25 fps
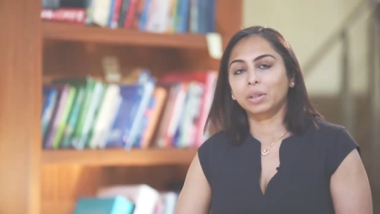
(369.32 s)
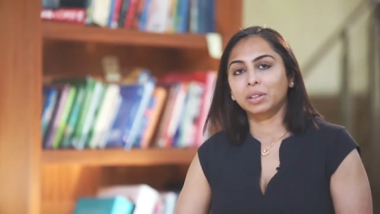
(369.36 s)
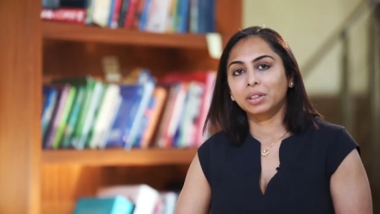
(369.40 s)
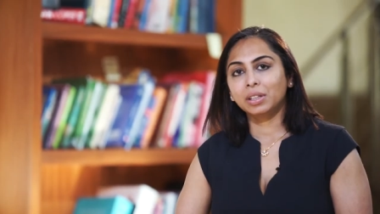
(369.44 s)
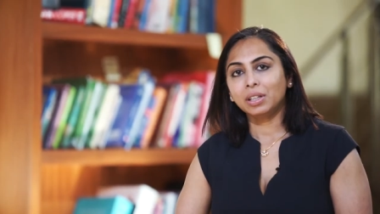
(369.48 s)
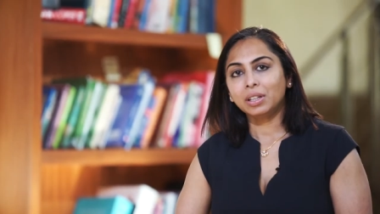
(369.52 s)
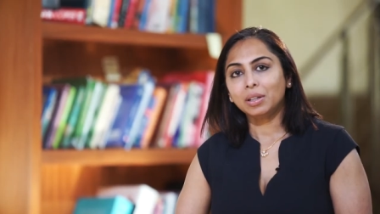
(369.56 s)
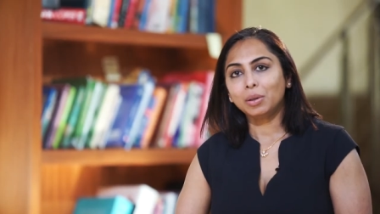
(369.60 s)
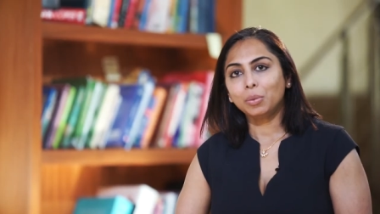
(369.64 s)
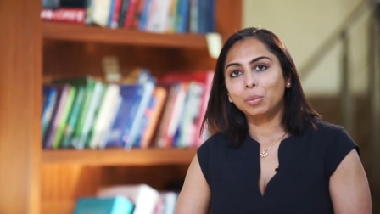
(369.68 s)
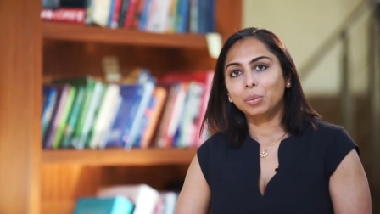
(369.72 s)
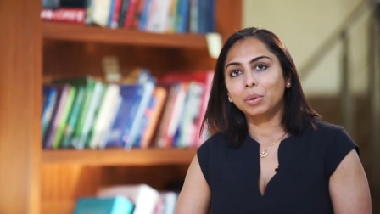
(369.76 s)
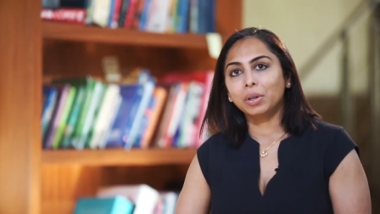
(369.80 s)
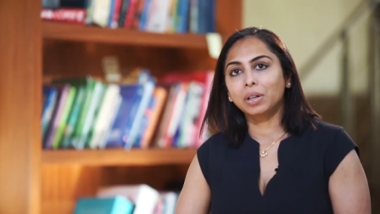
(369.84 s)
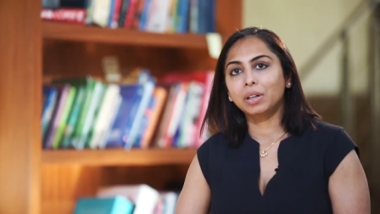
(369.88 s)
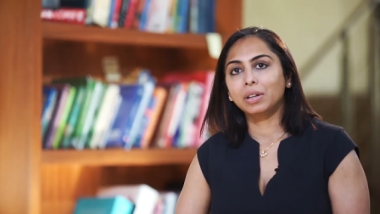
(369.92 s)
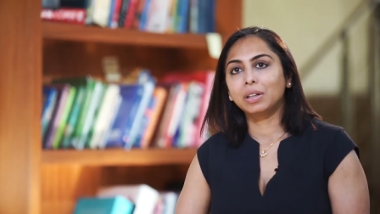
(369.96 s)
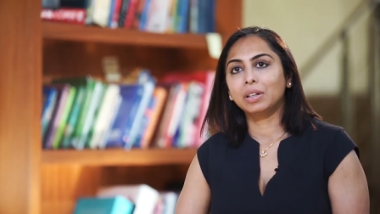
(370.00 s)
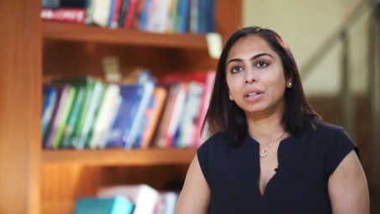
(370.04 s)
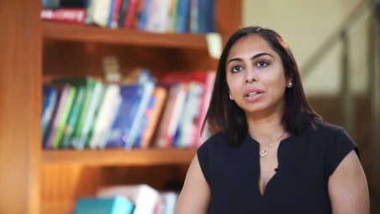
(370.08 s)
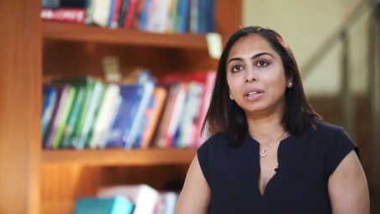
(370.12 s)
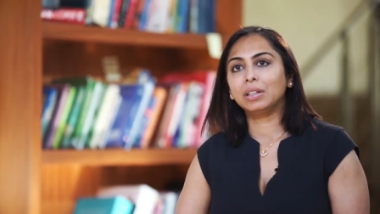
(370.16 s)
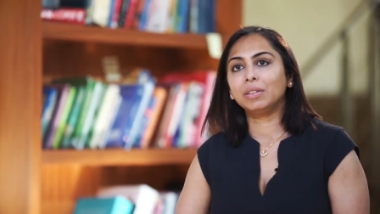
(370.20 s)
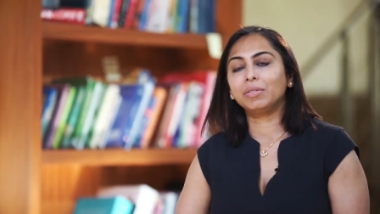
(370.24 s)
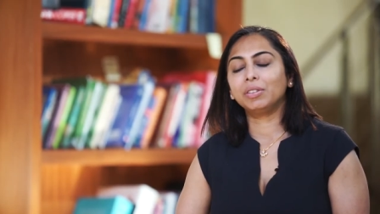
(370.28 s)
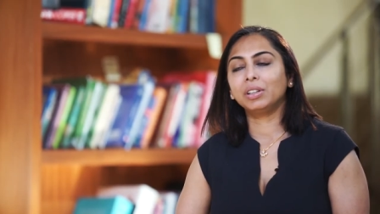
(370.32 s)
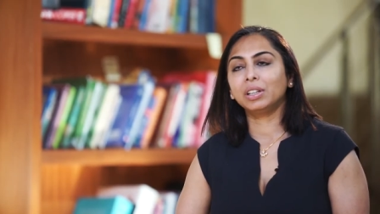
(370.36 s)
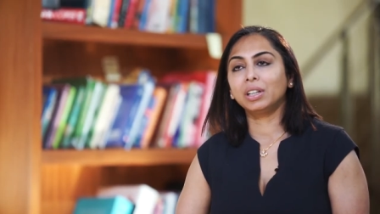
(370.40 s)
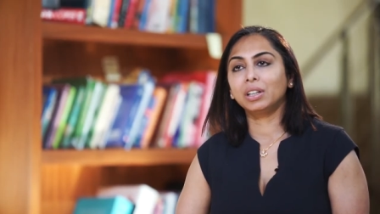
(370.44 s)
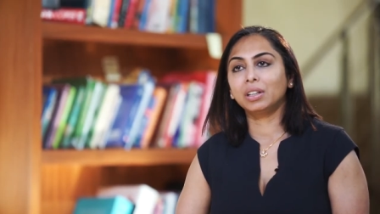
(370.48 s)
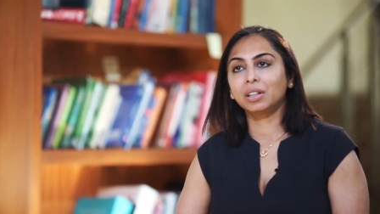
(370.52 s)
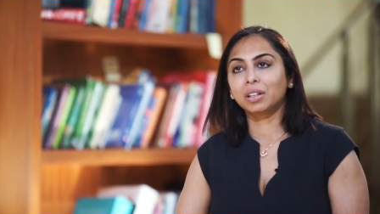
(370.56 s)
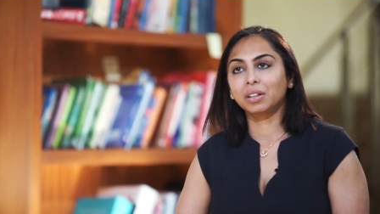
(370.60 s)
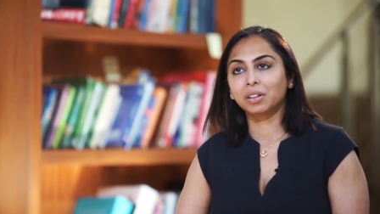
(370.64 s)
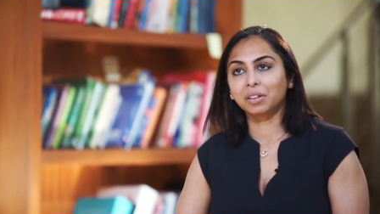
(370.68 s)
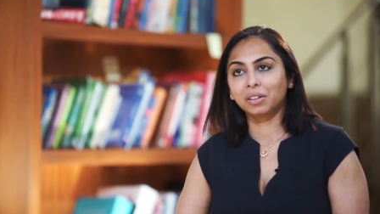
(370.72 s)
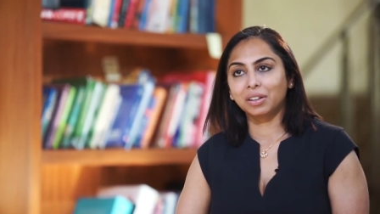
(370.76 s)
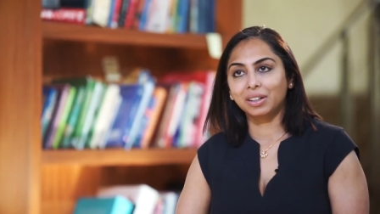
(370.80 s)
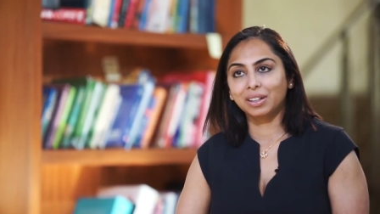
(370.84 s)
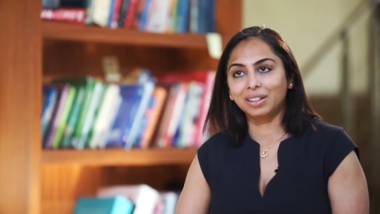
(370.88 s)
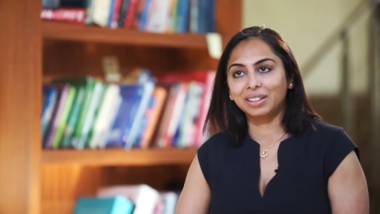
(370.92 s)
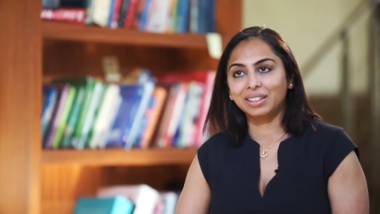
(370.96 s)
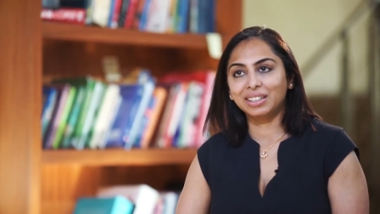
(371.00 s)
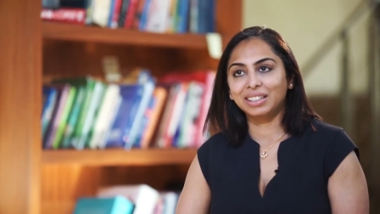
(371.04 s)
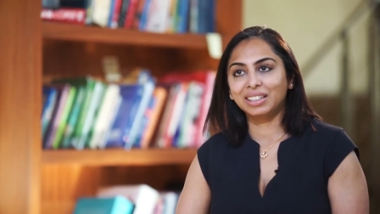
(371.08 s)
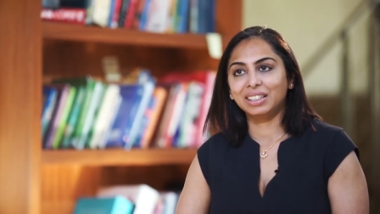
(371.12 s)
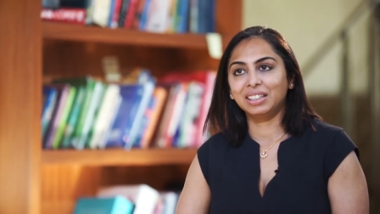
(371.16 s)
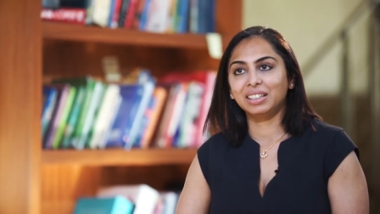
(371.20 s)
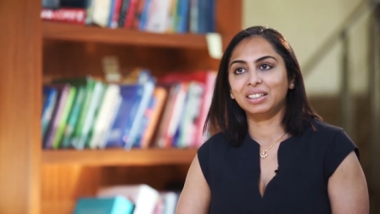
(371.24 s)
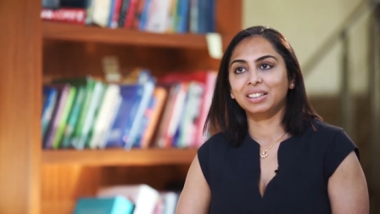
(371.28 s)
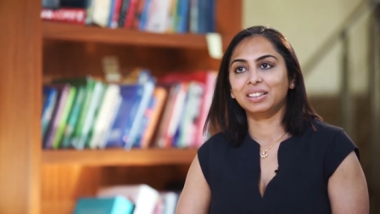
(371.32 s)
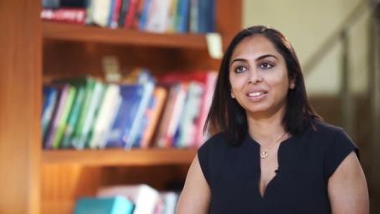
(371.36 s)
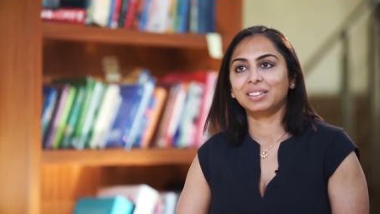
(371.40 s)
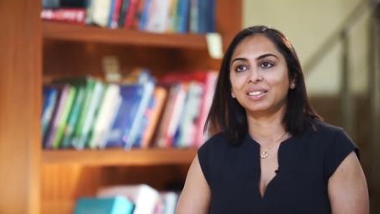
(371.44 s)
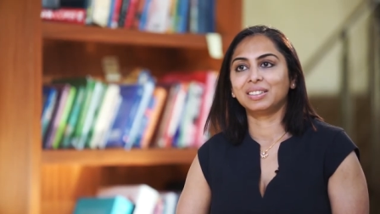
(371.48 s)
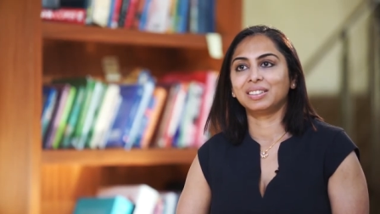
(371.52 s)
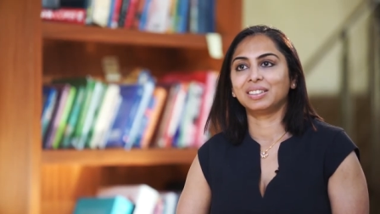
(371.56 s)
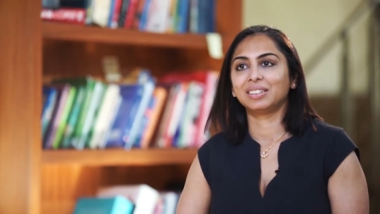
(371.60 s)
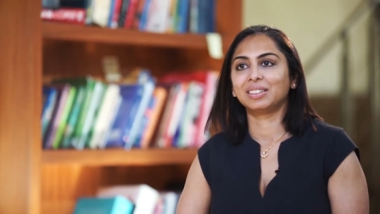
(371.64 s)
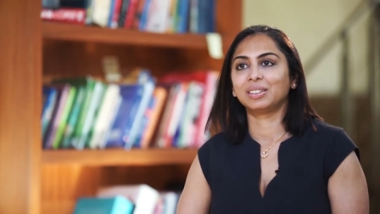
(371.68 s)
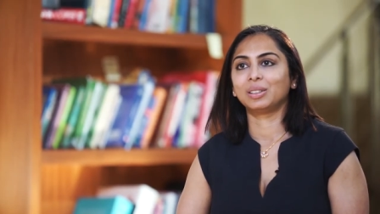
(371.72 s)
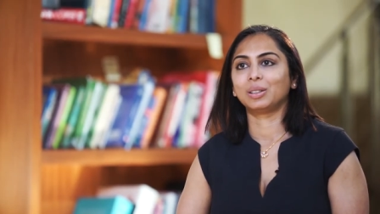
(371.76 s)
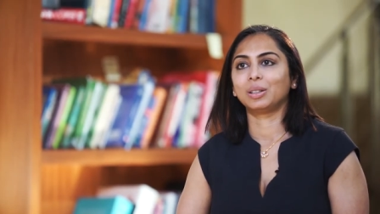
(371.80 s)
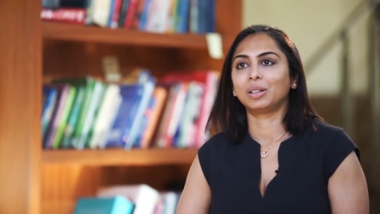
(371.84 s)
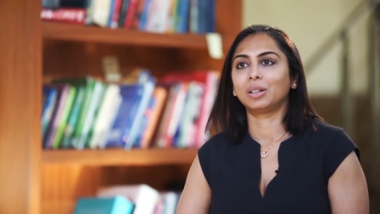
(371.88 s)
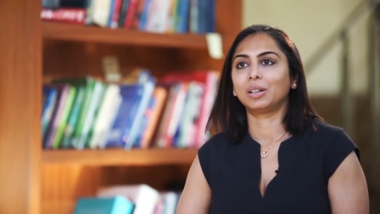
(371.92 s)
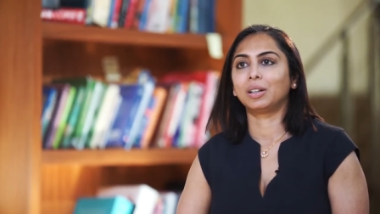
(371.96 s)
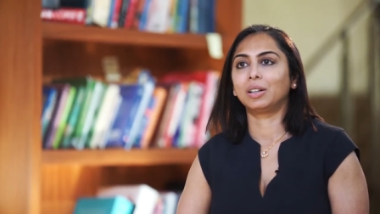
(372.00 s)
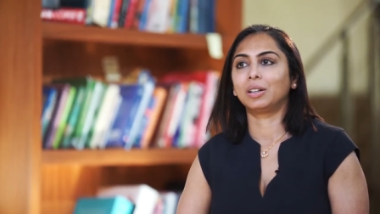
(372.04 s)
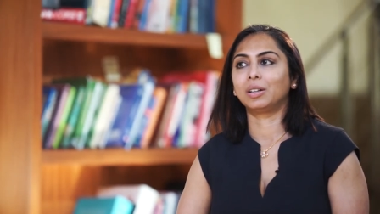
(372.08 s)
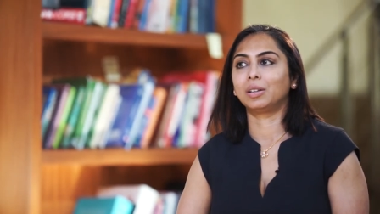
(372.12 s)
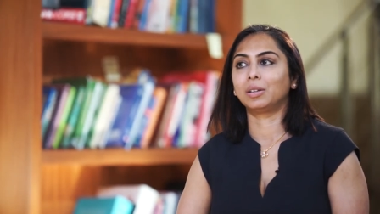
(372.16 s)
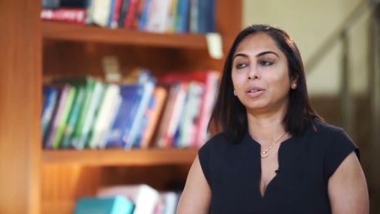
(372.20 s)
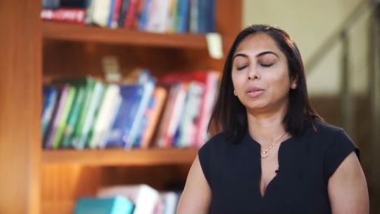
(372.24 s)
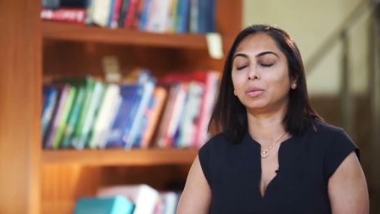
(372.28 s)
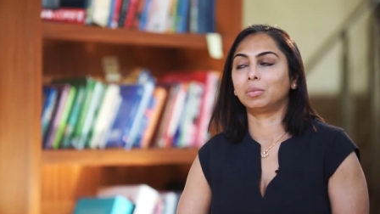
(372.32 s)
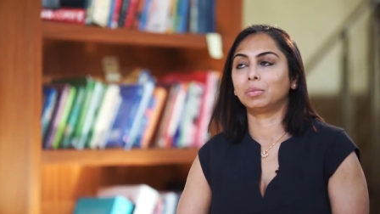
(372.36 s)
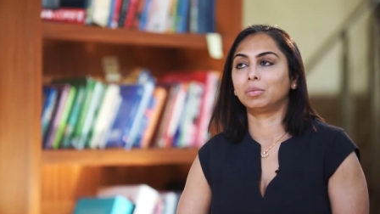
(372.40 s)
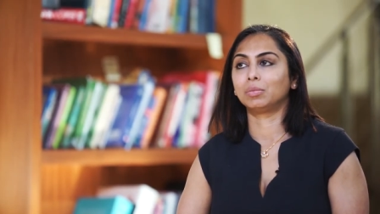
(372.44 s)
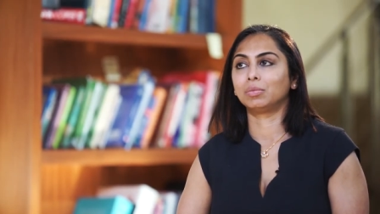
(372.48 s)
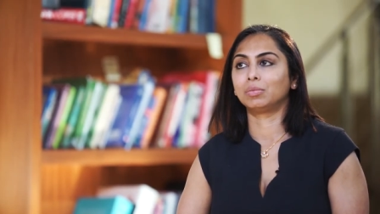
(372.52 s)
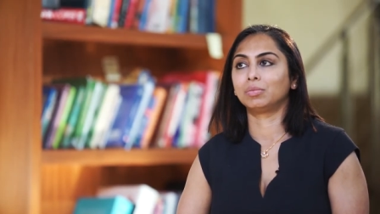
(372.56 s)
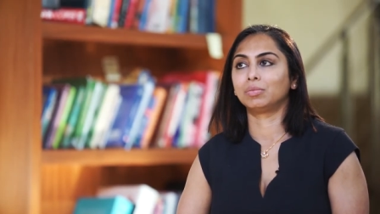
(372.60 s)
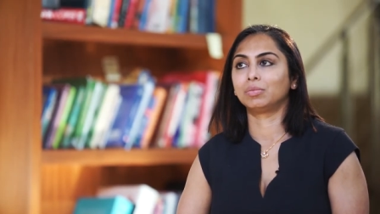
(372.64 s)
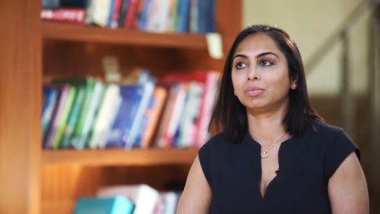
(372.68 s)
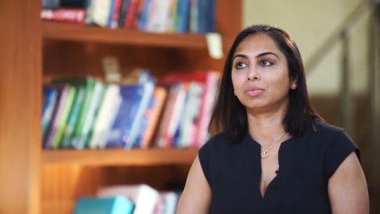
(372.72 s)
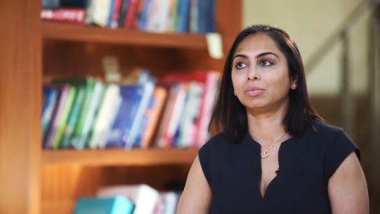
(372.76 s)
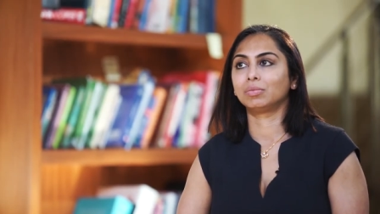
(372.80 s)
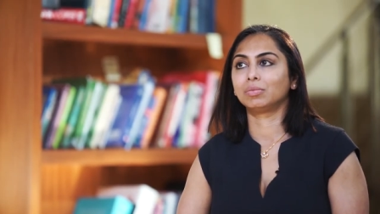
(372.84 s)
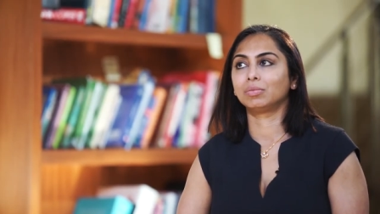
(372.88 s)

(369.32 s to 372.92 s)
I think we are living in a really um,